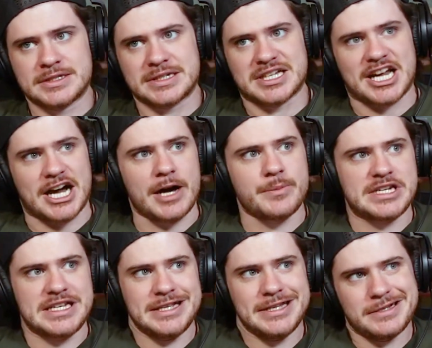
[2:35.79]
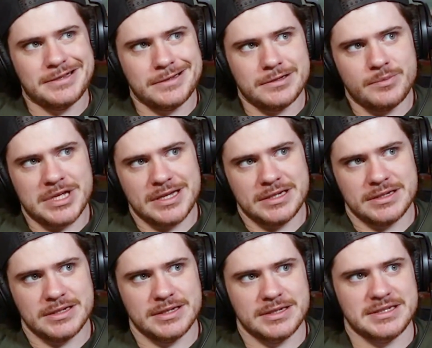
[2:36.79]
comedy a little bit,
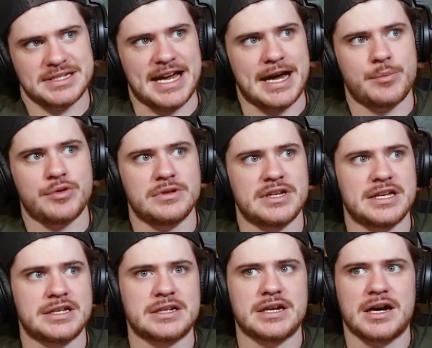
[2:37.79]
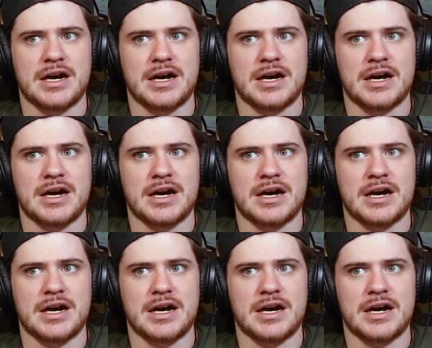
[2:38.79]
dabble in